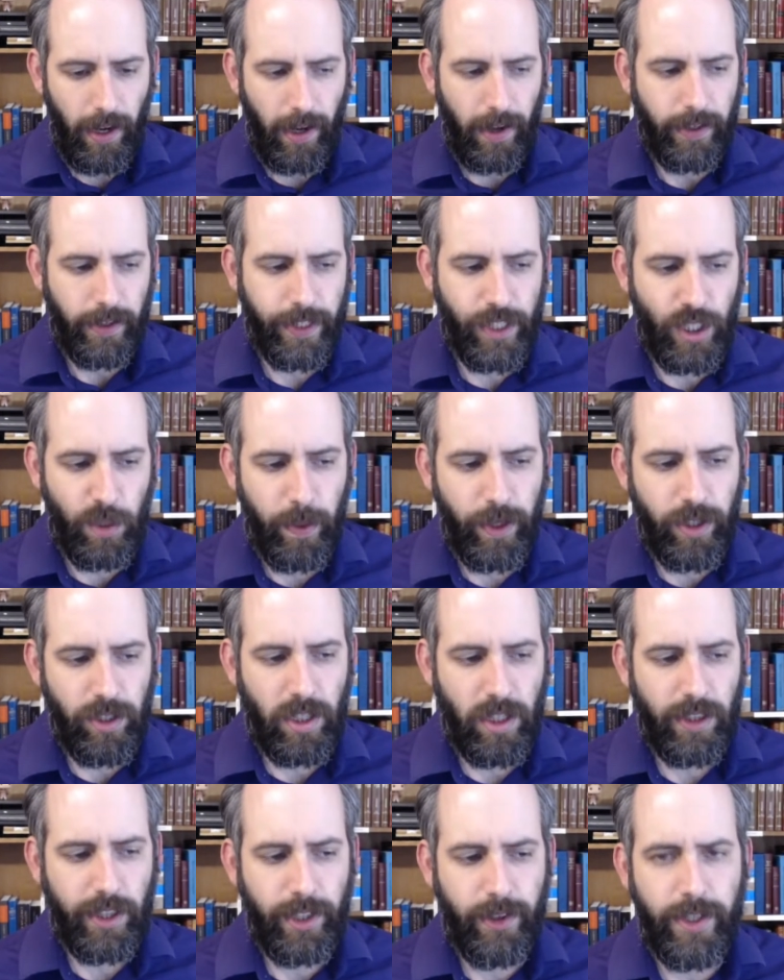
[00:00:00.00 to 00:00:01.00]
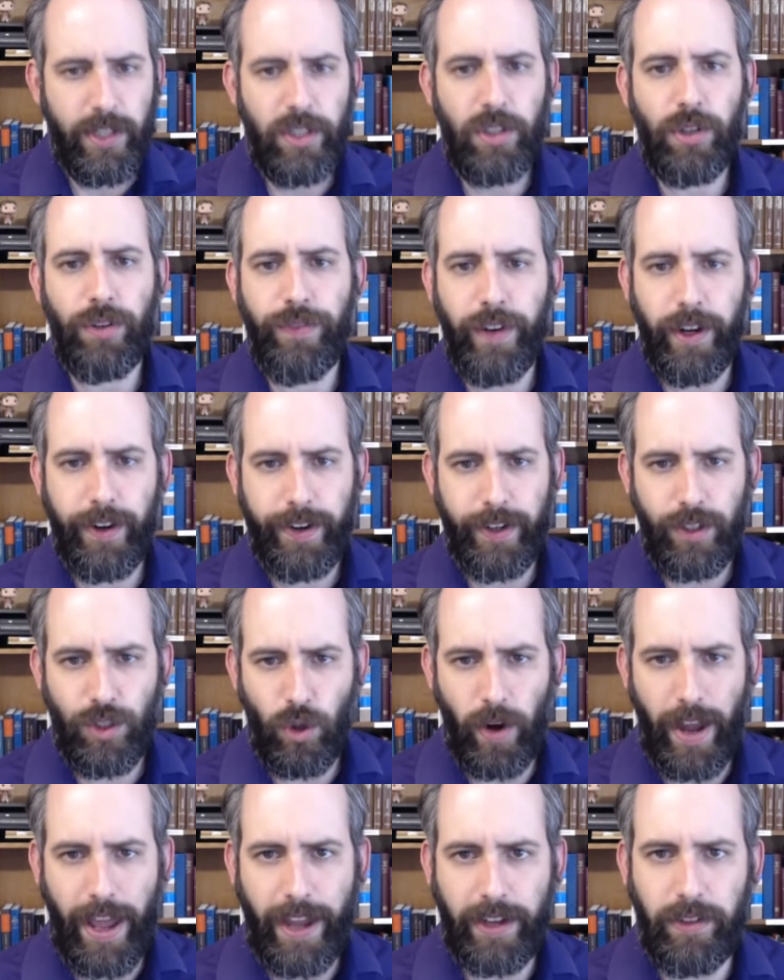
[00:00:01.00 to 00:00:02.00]
Conspiracy theories are very
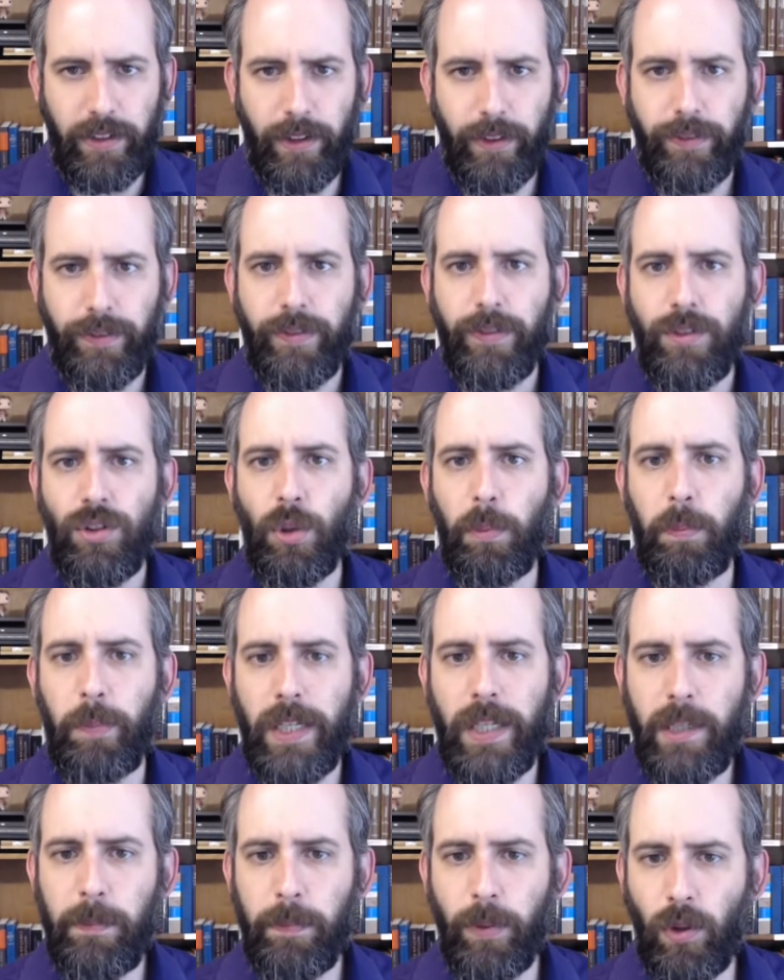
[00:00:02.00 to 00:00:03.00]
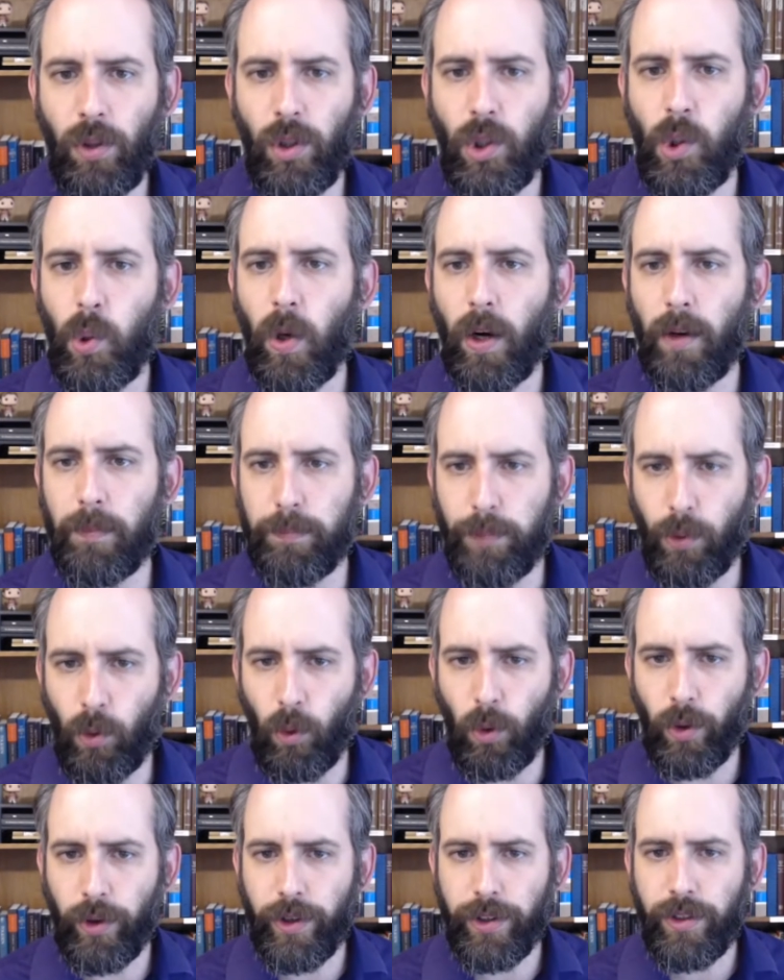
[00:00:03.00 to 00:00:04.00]
attractive to people who are
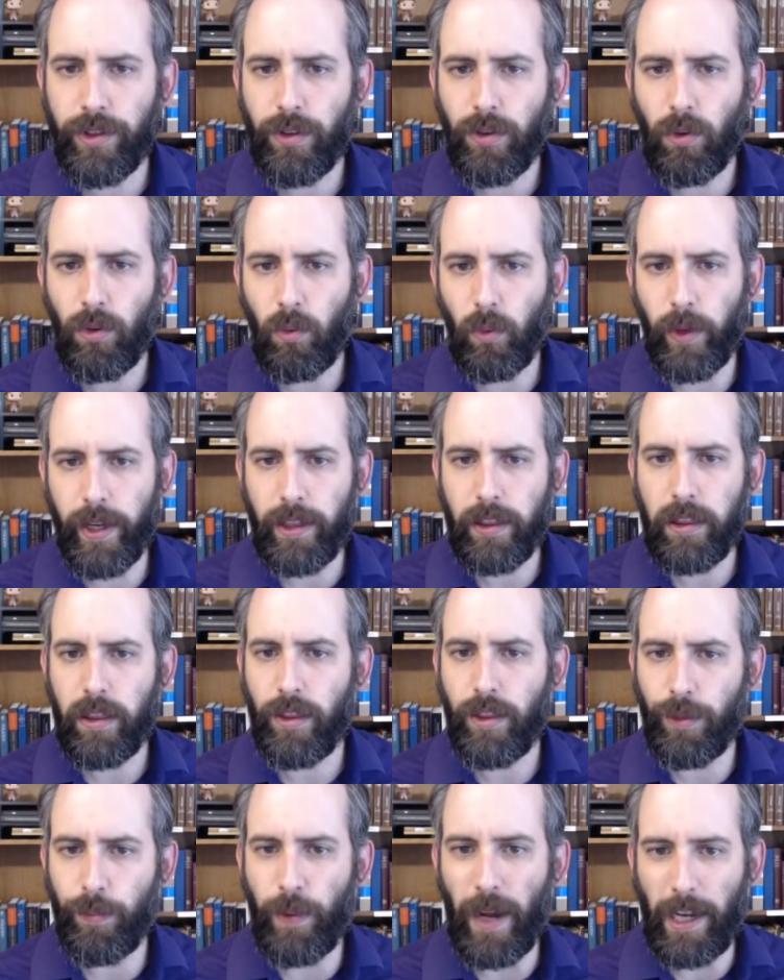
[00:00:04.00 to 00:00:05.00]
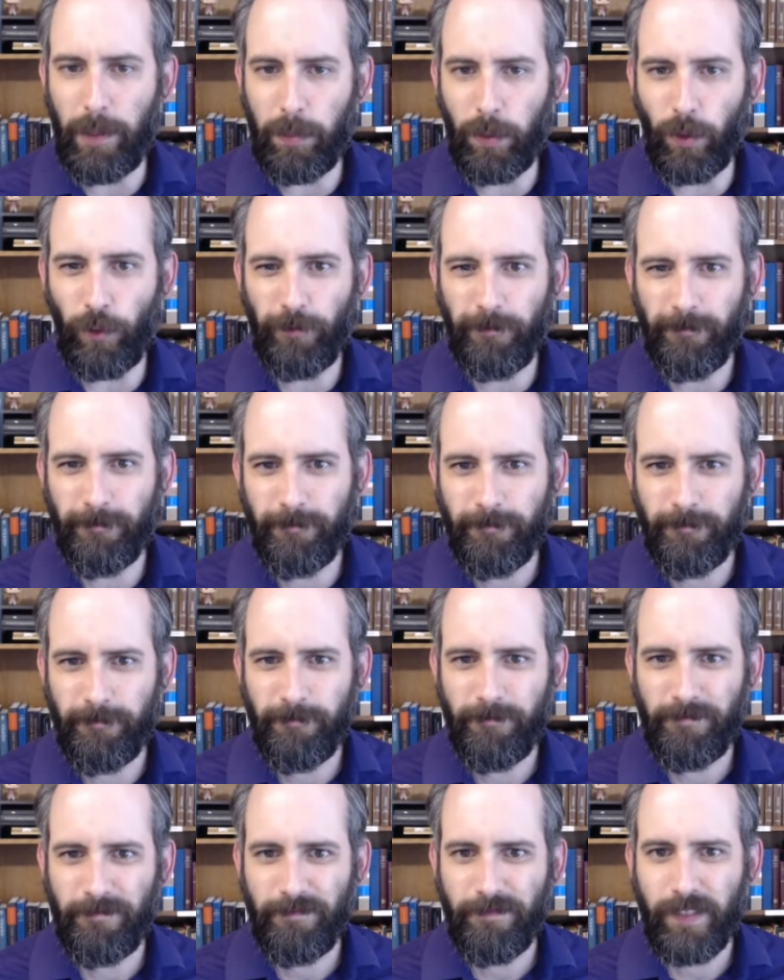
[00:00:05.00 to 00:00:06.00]
bored with the Bible.
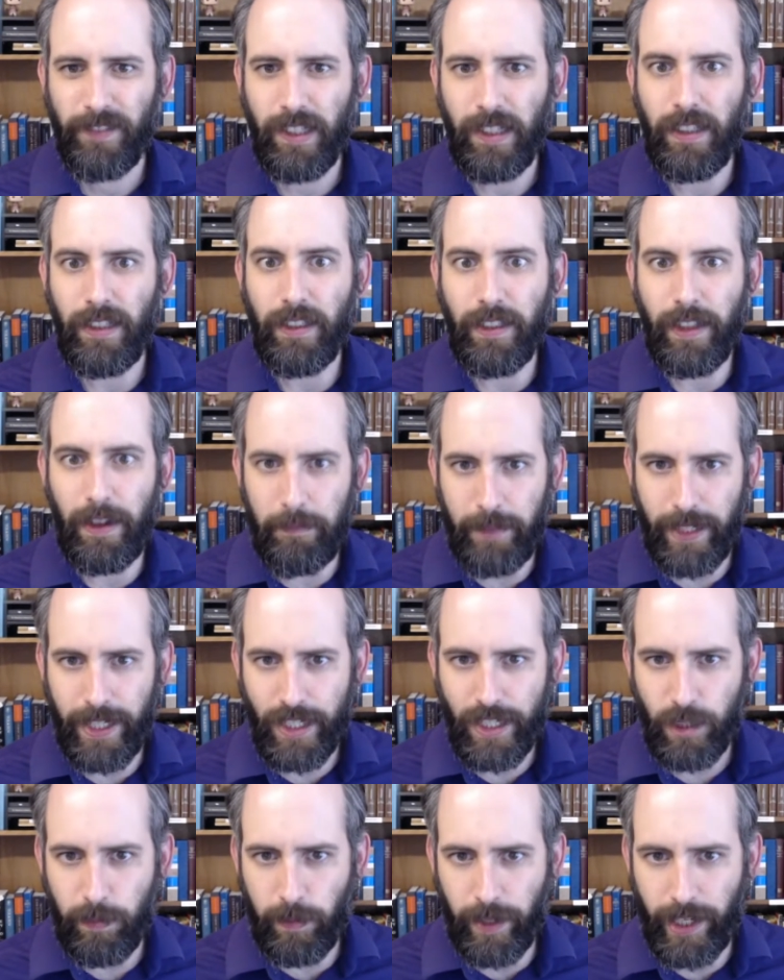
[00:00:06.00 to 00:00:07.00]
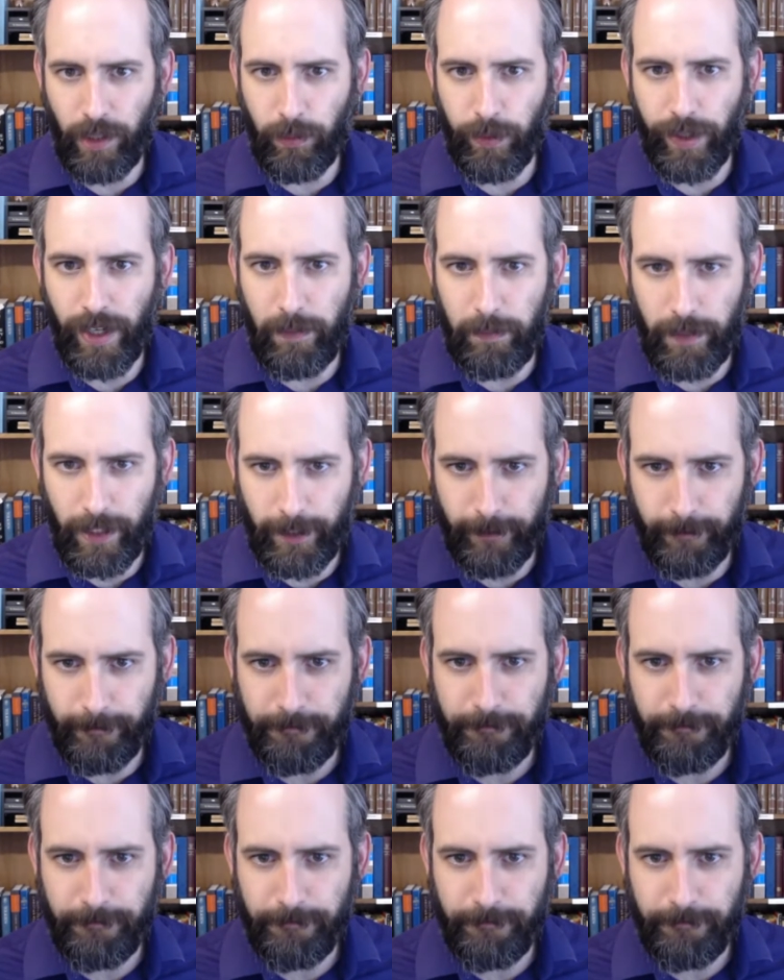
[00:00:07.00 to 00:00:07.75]
Let me explain what I mean.